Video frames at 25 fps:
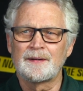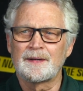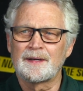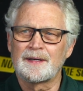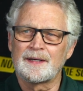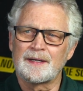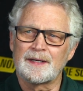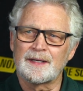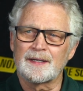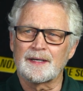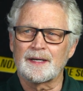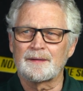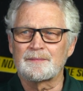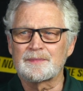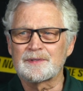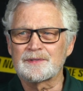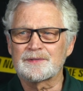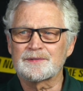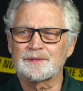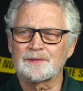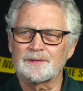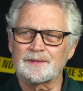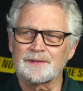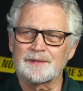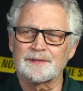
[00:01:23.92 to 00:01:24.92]
And I'm just
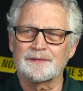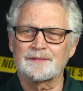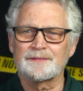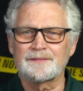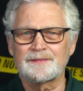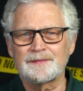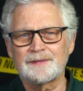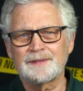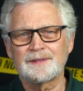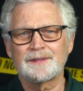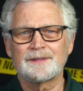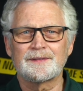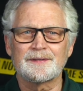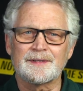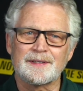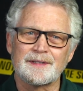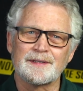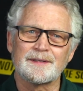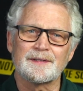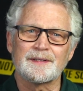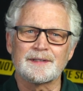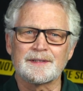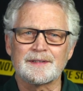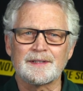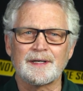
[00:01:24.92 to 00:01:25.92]
sort of,
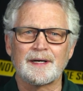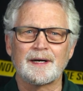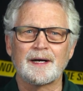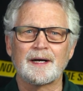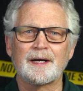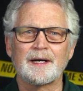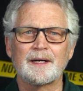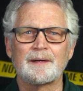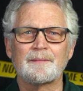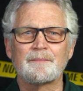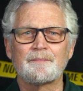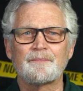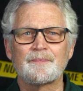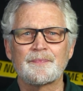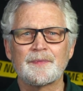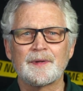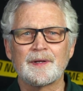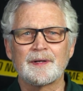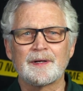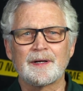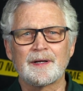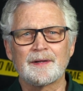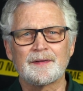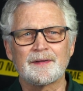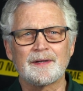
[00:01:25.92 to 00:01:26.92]
killing time.
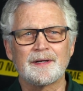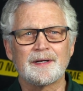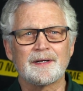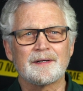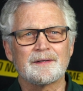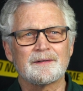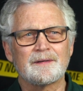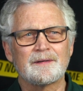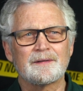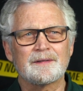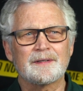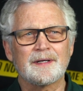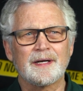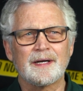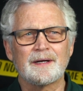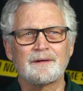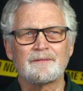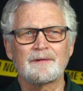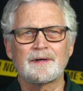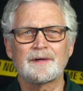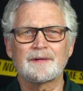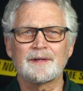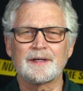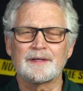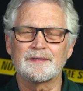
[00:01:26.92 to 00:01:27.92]
And I think, okay,
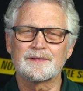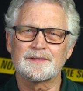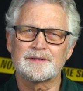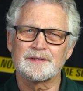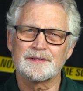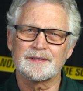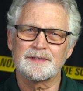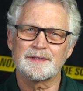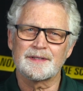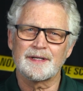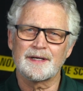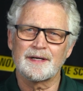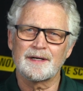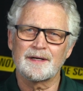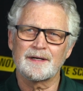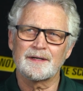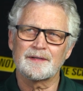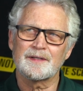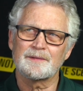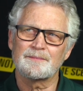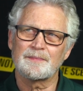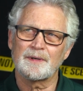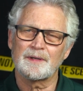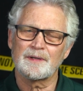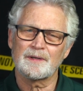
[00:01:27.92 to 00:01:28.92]
well, they stood there,
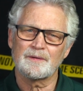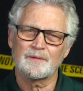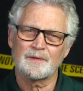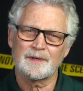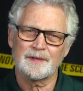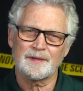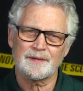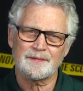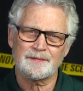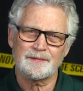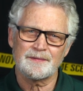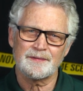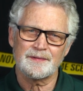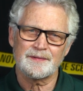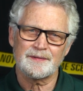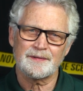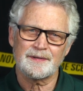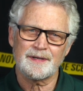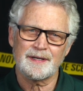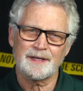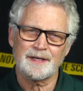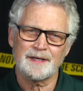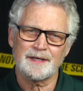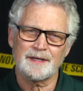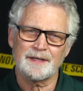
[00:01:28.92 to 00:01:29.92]
the bullet went through their
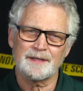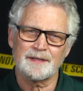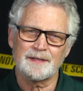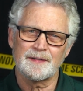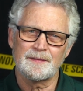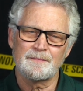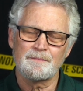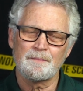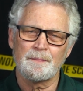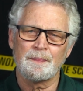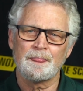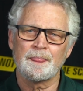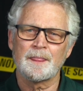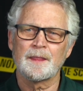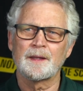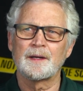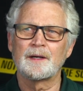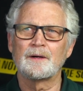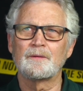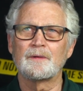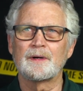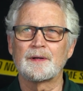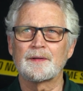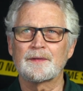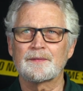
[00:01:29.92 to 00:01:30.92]
head, it
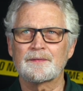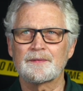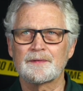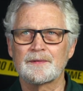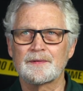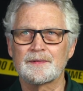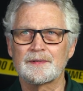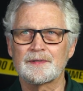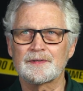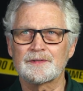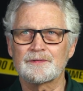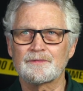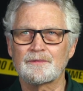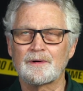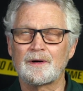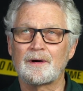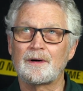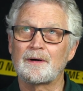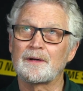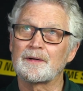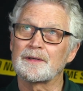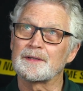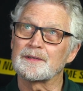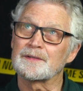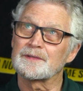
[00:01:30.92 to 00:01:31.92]
went through this
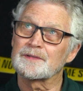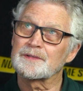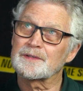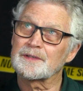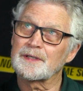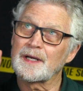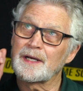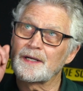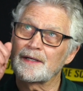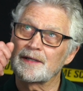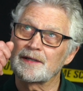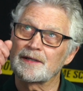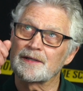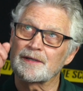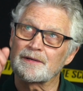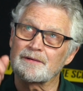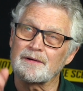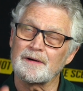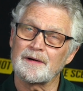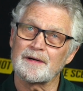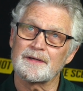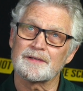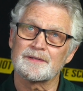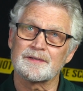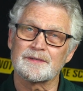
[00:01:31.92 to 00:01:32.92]
wall, it skated
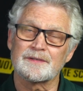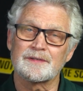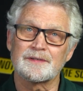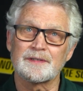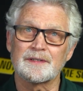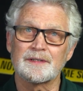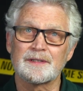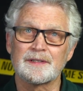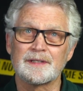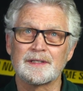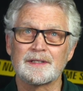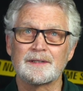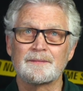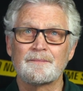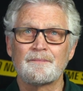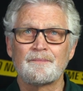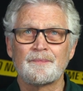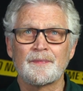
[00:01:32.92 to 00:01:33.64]
across the ceiling.